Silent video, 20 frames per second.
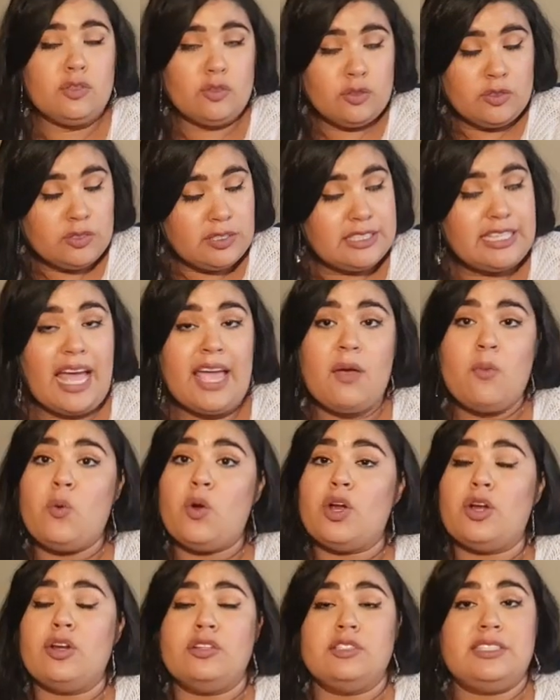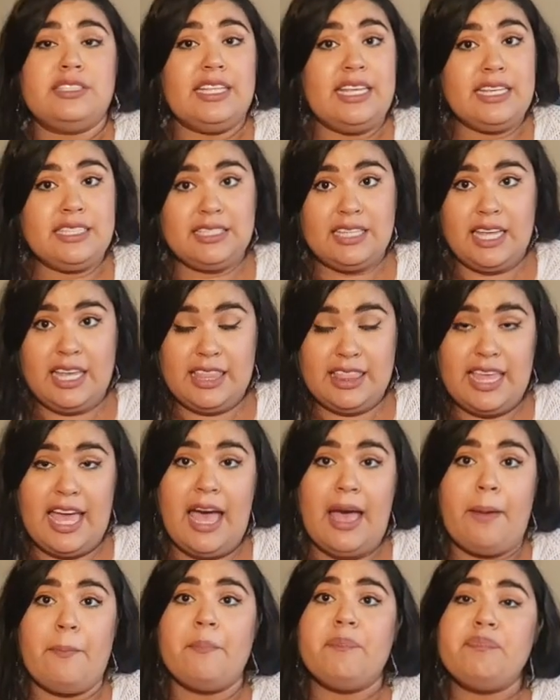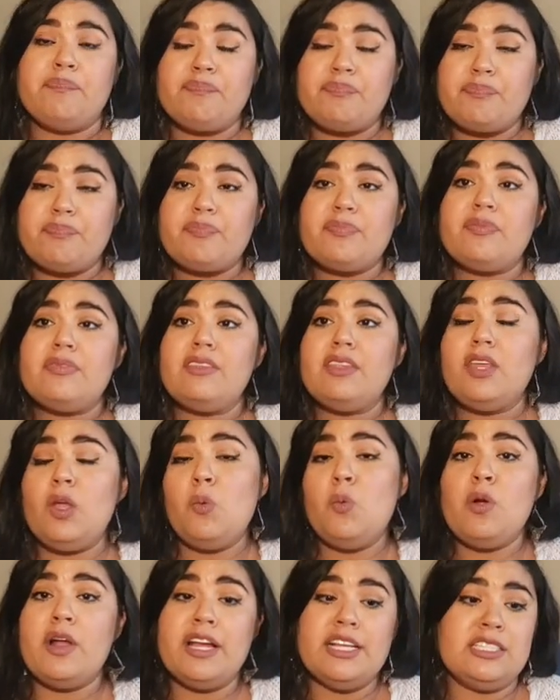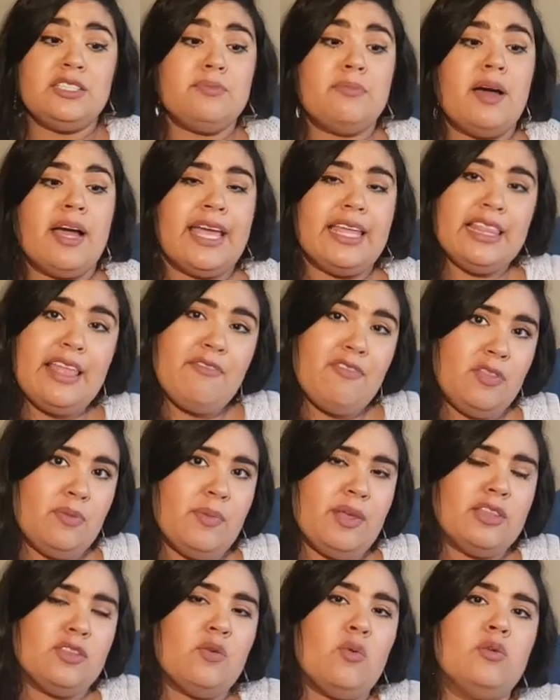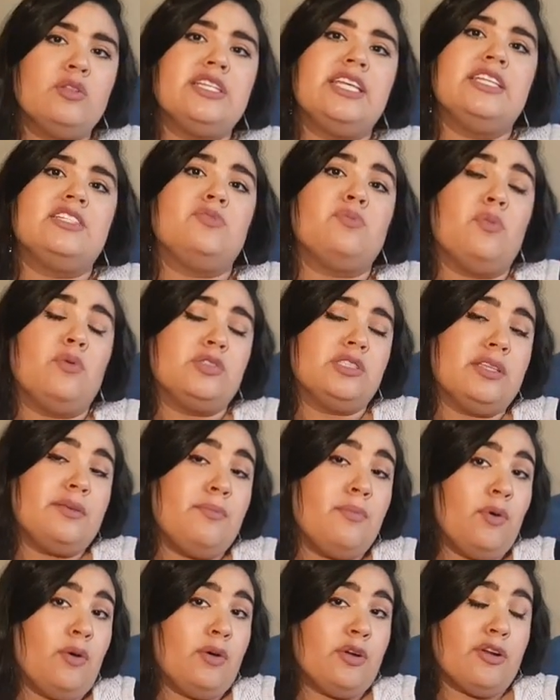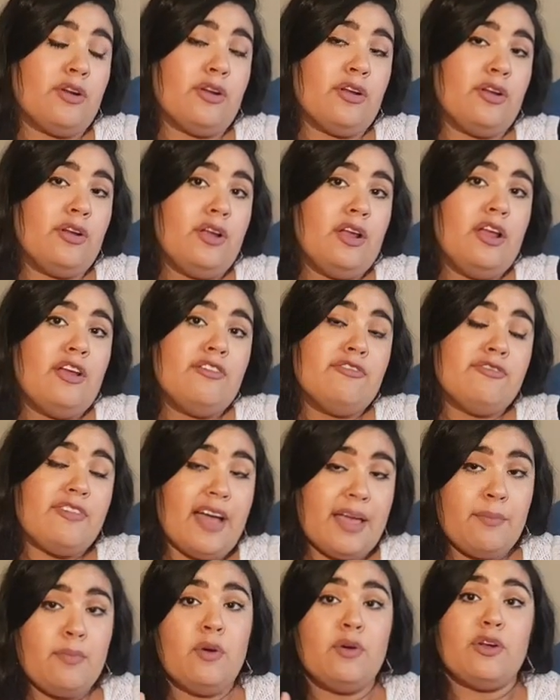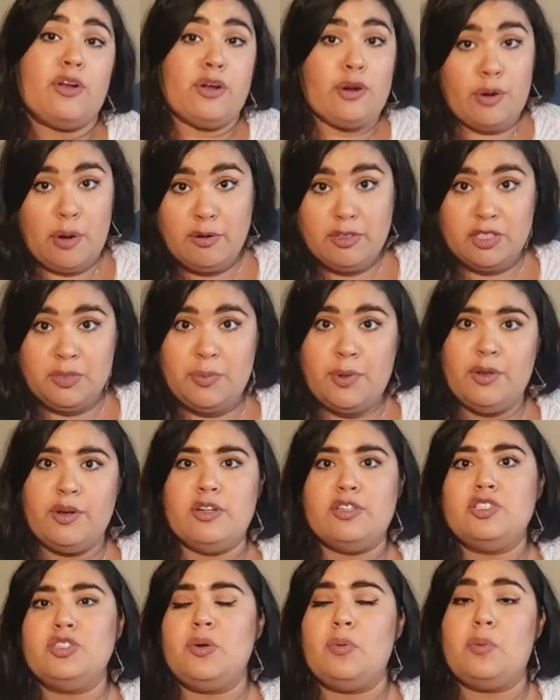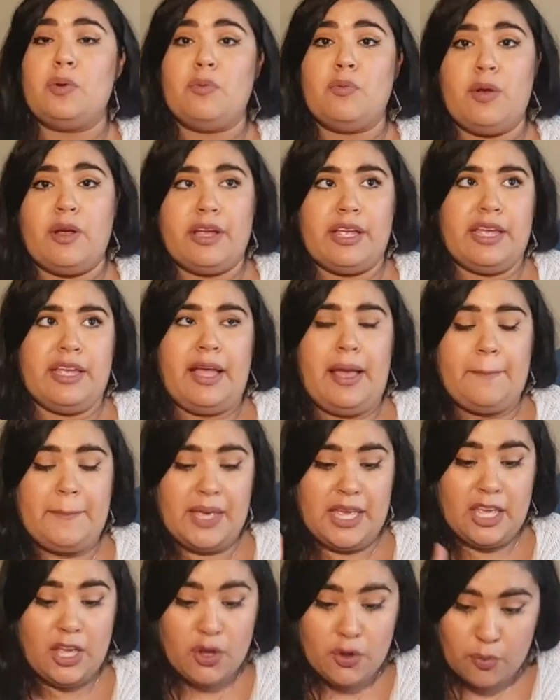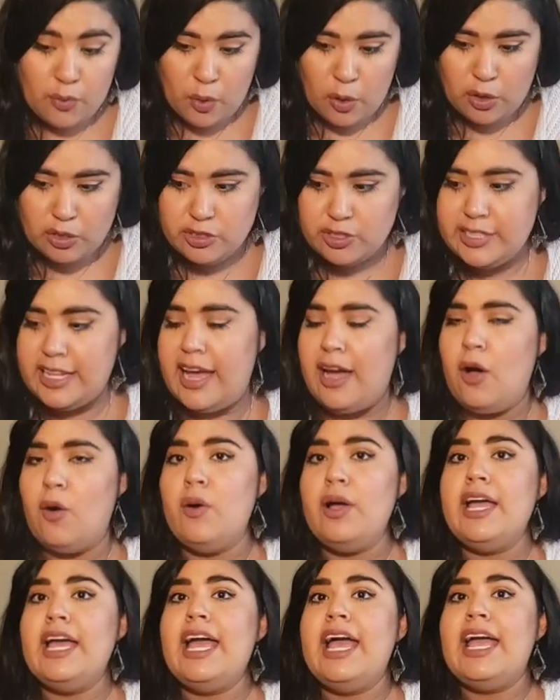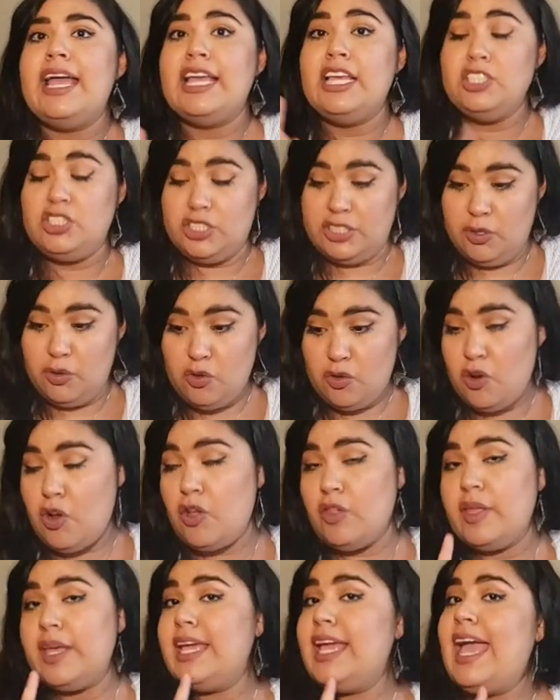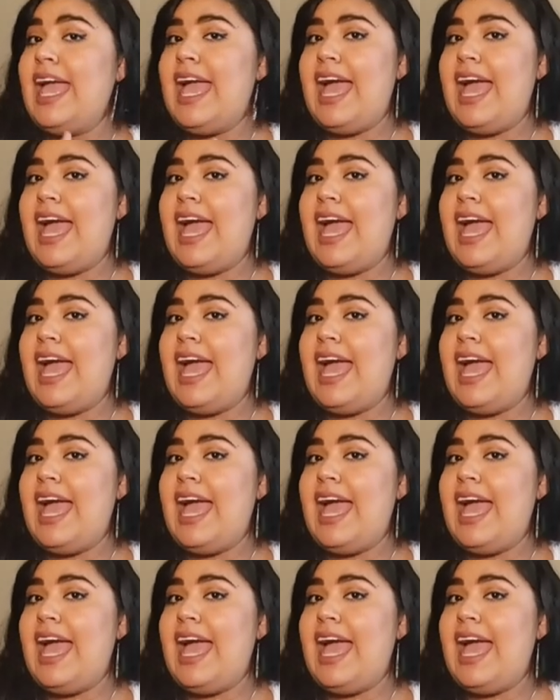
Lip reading: sight words, things like that. Whereas my 11-month-old, it's mostly motor, fine motor and gross motor. So we're working, I mean, he crawls now. He's still crawling.